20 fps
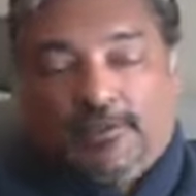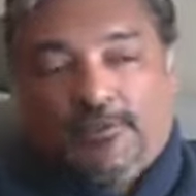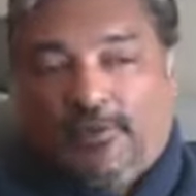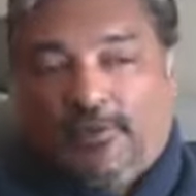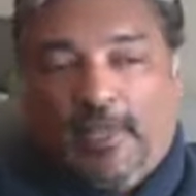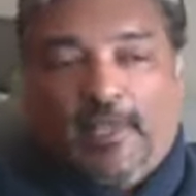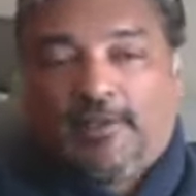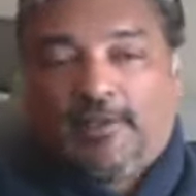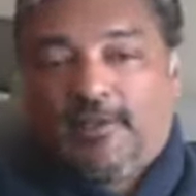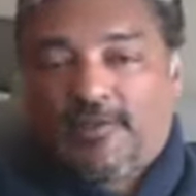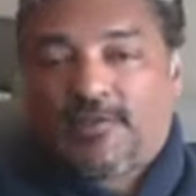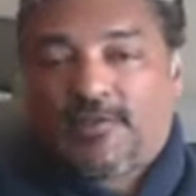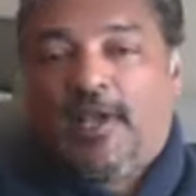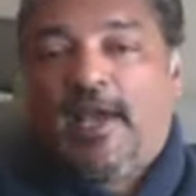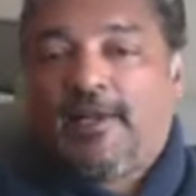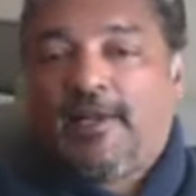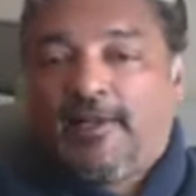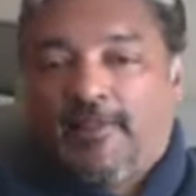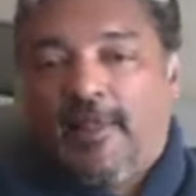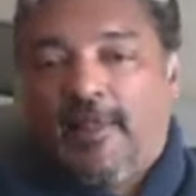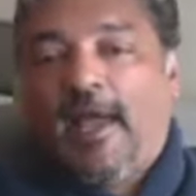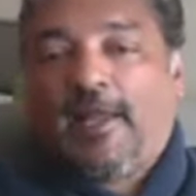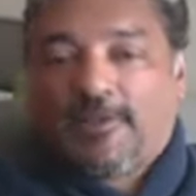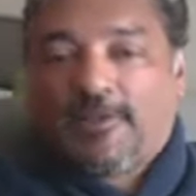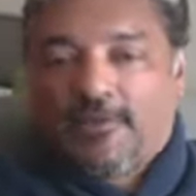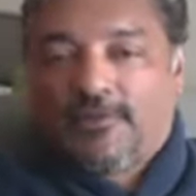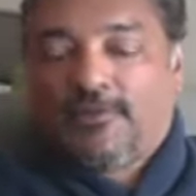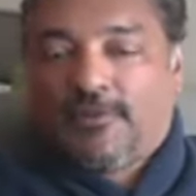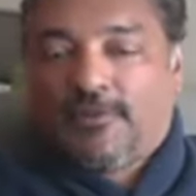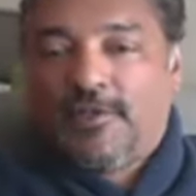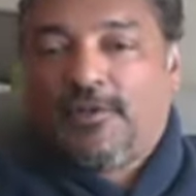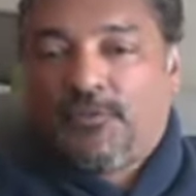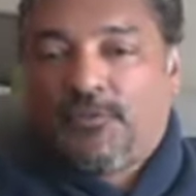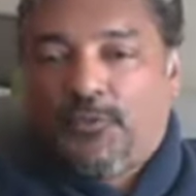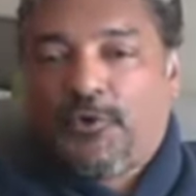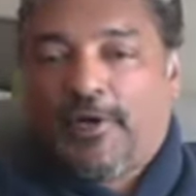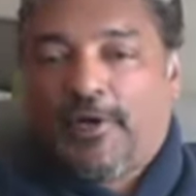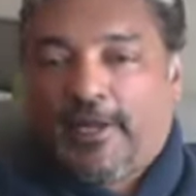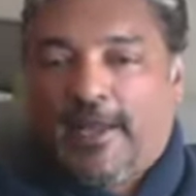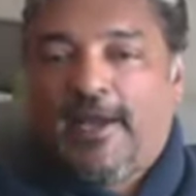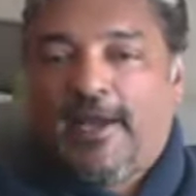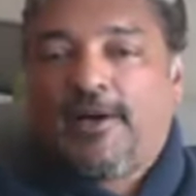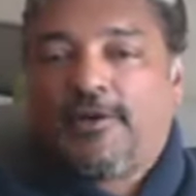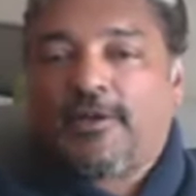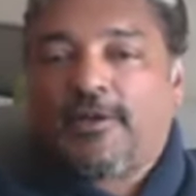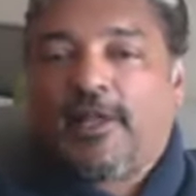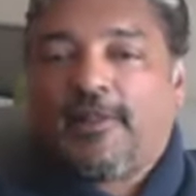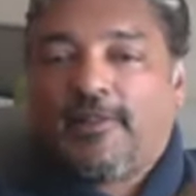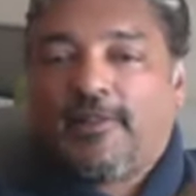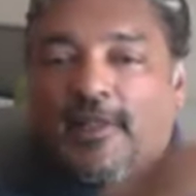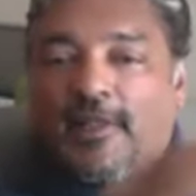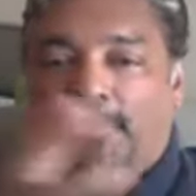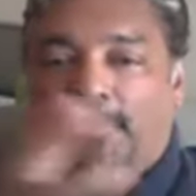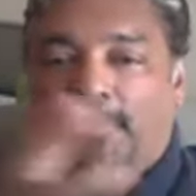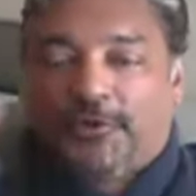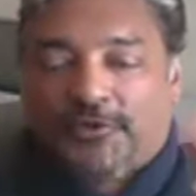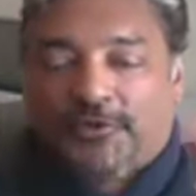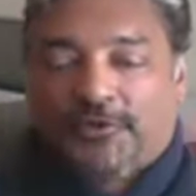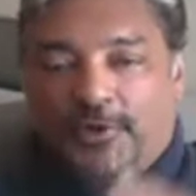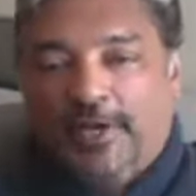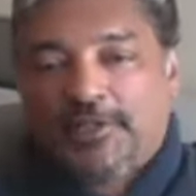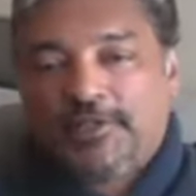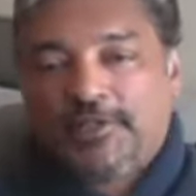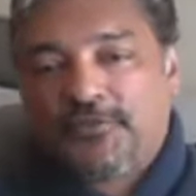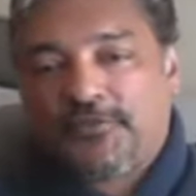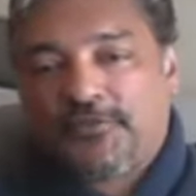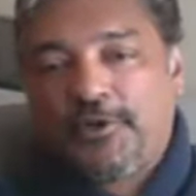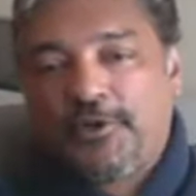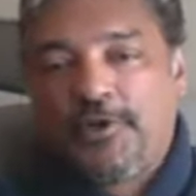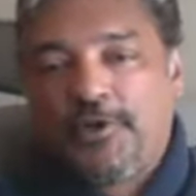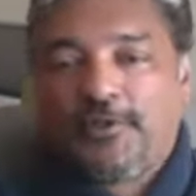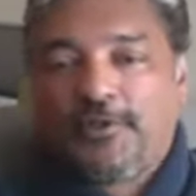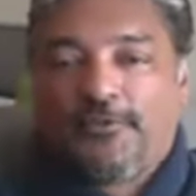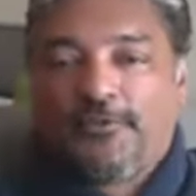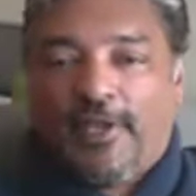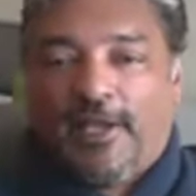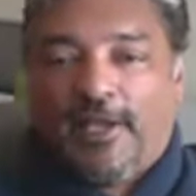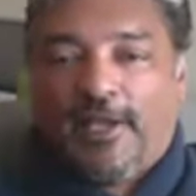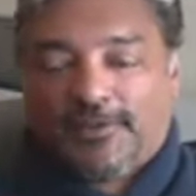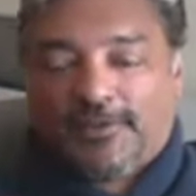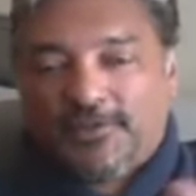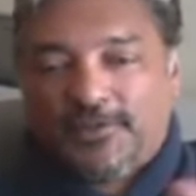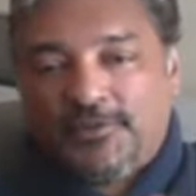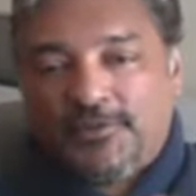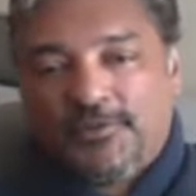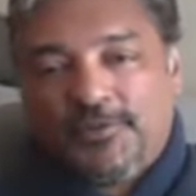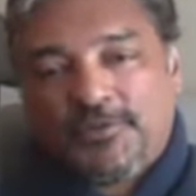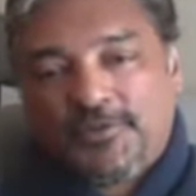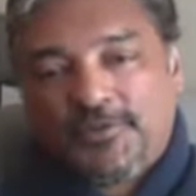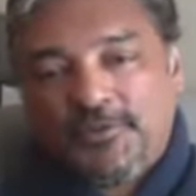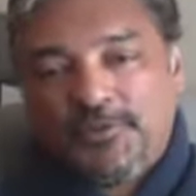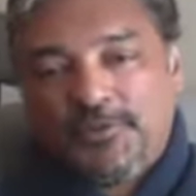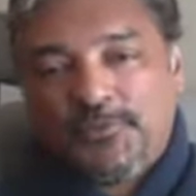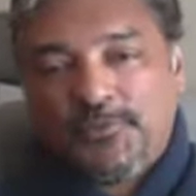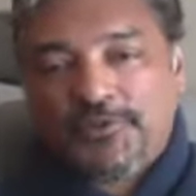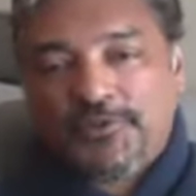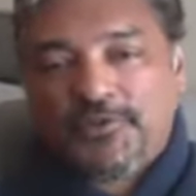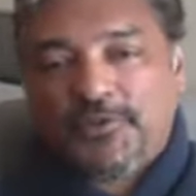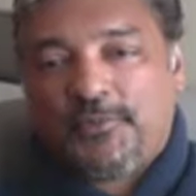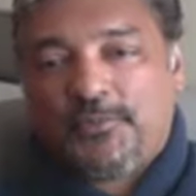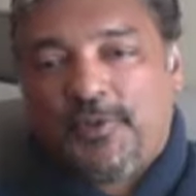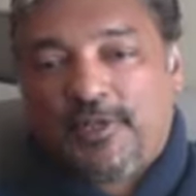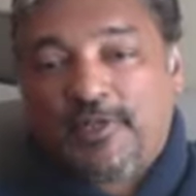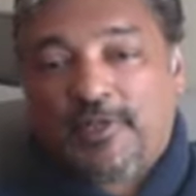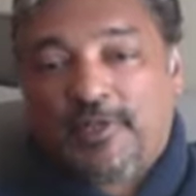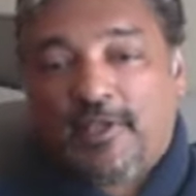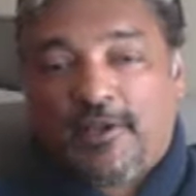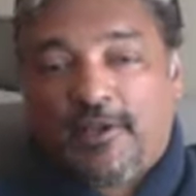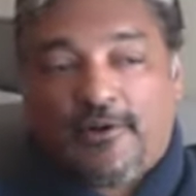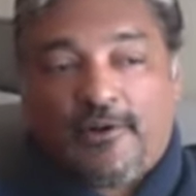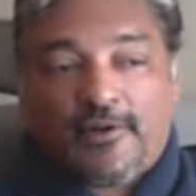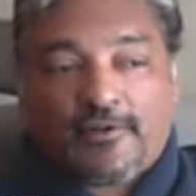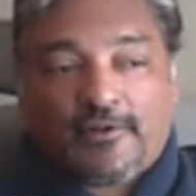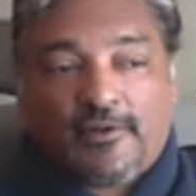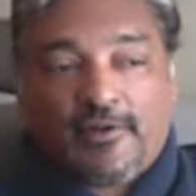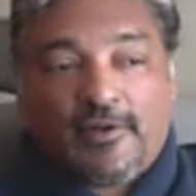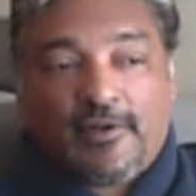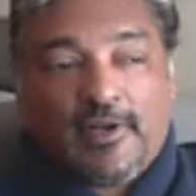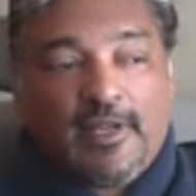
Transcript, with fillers: decided that didn't work out, and they were transferring all of that to this new Mr. Mehta character.